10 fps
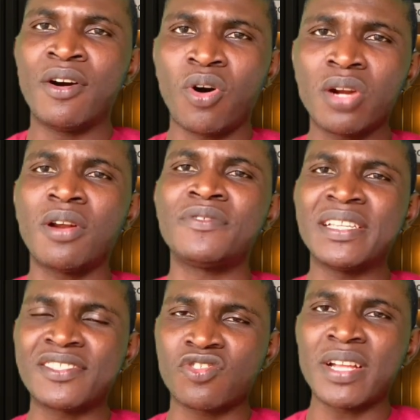All of
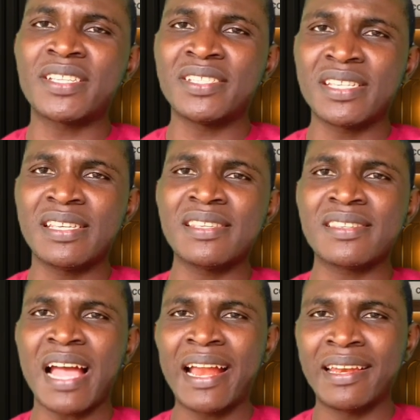the
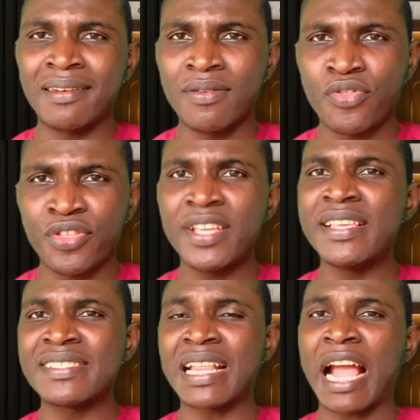strategies and
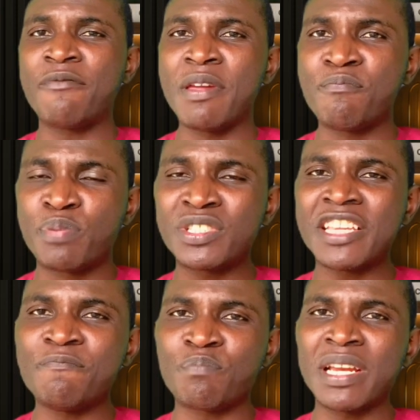things that have been put
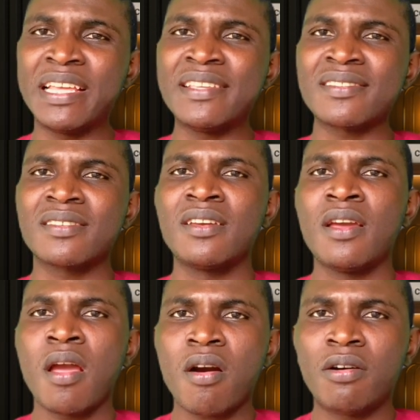in place
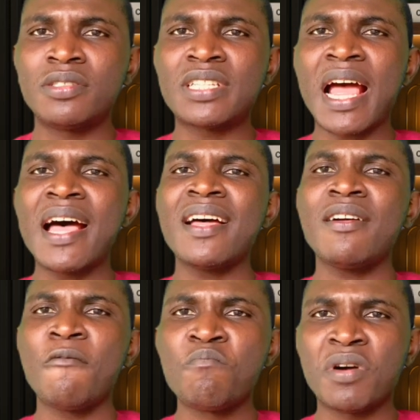under
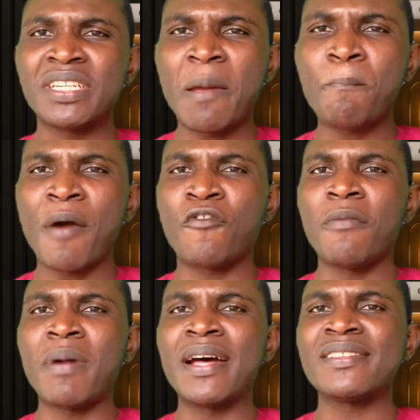modern
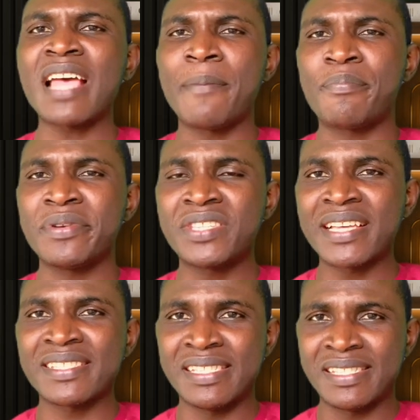performance appraiser
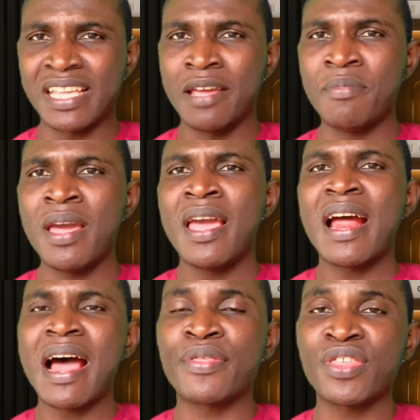system
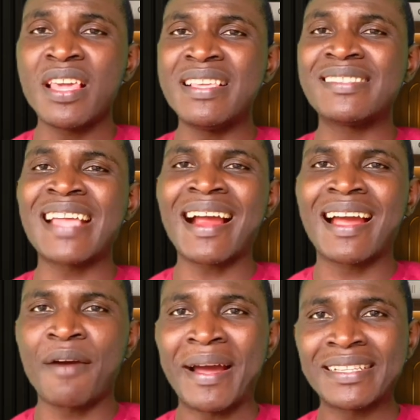are things that
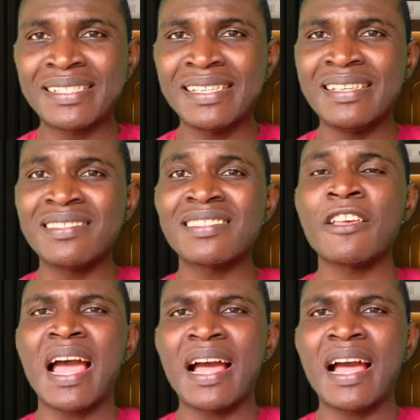guarantees